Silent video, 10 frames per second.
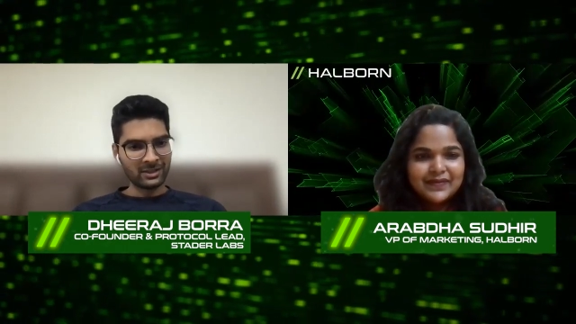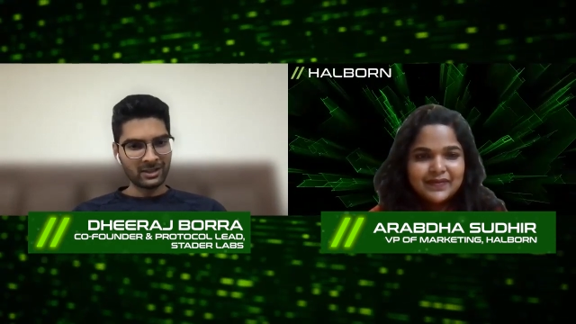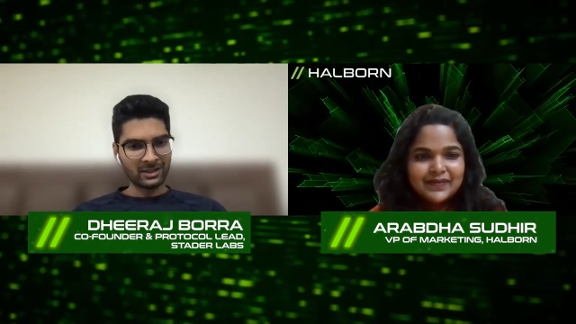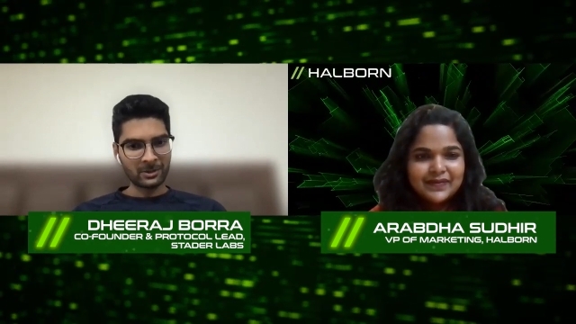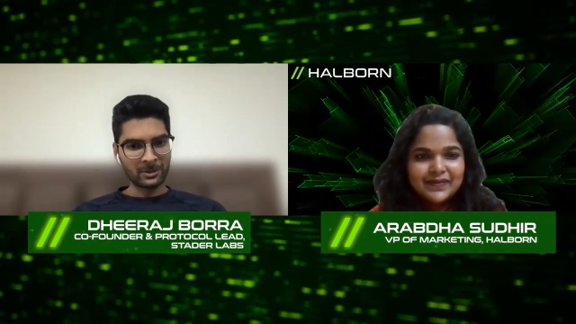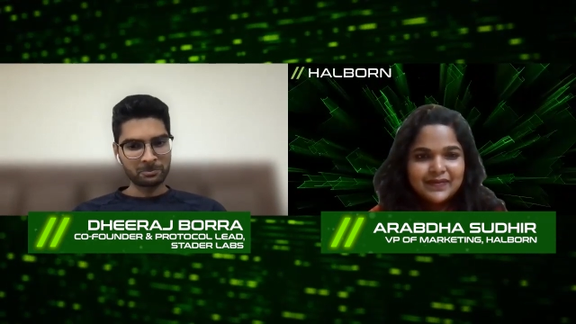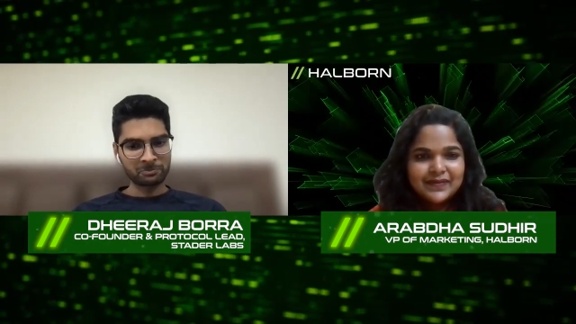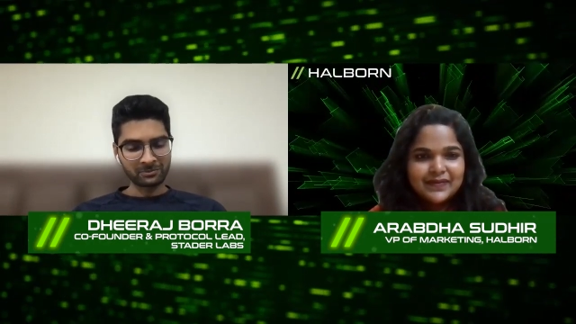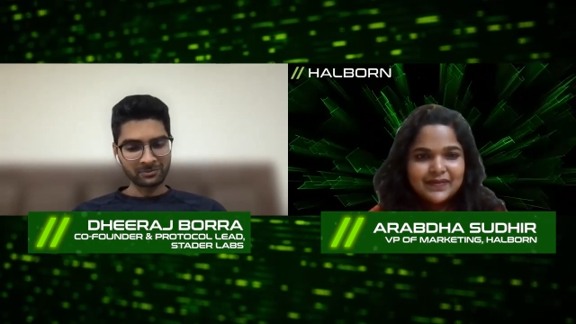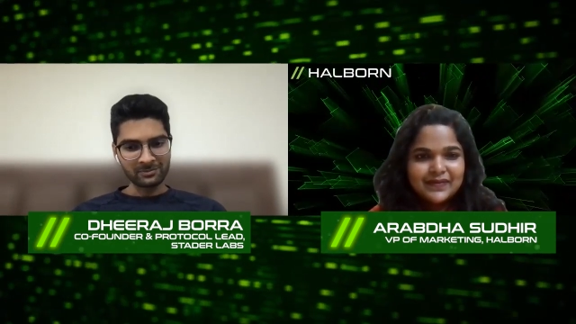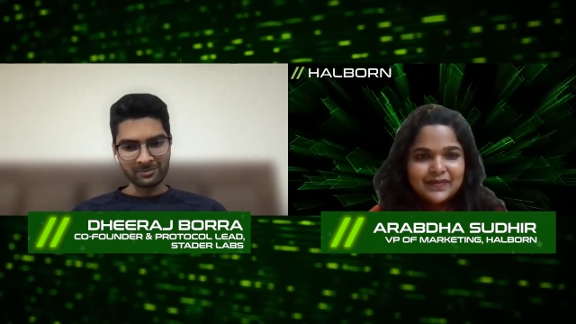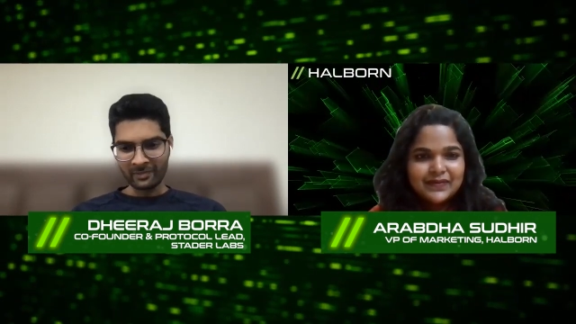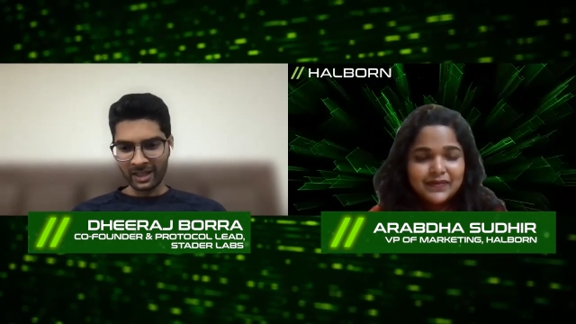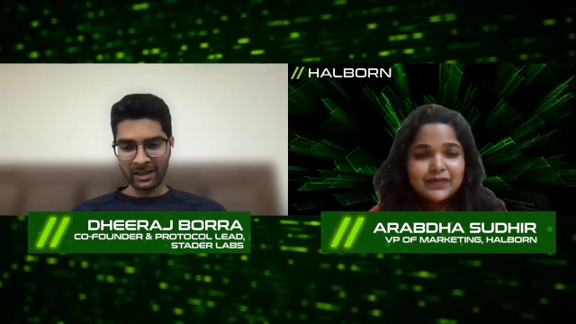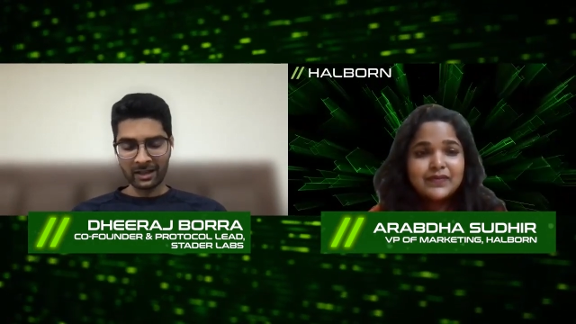Speaker 1: And
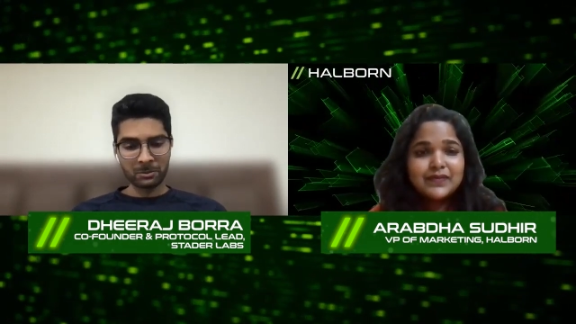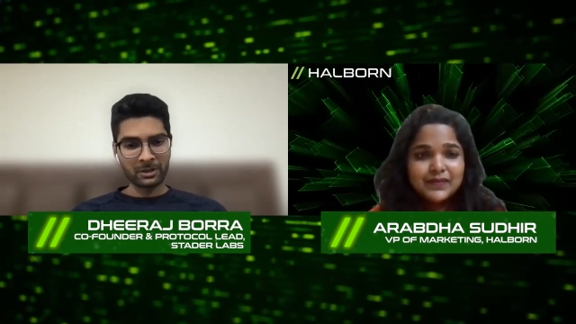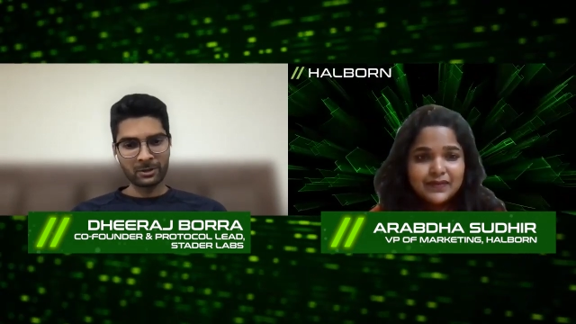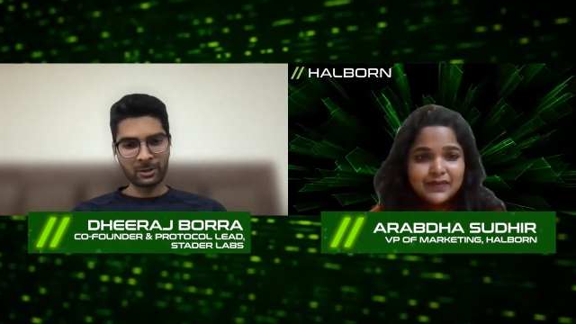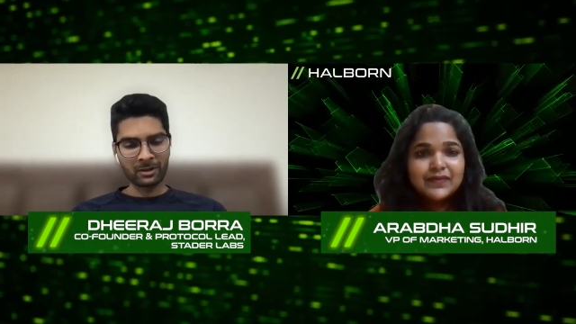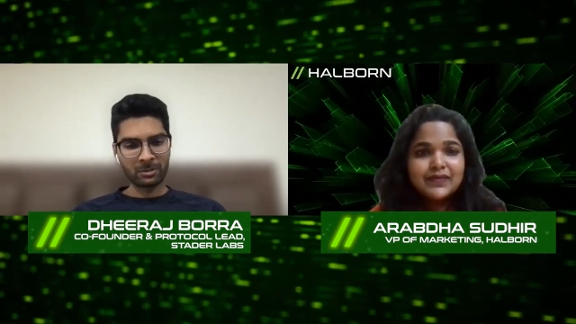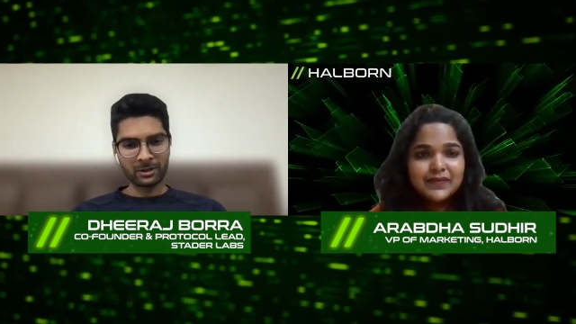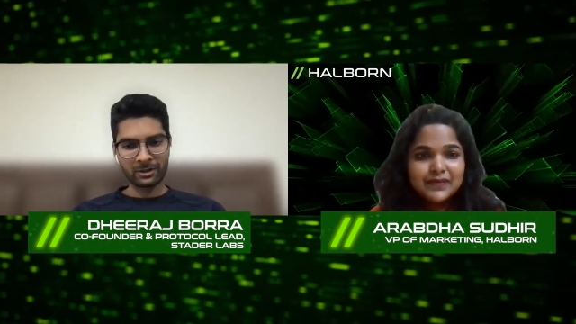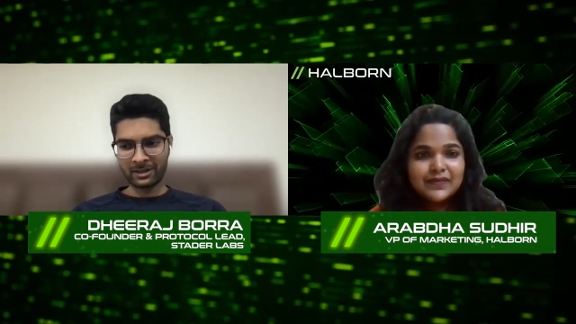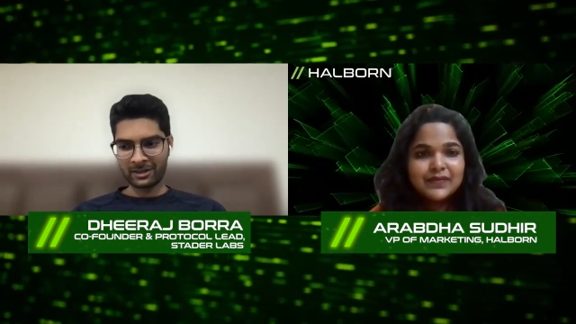I'm here to talk about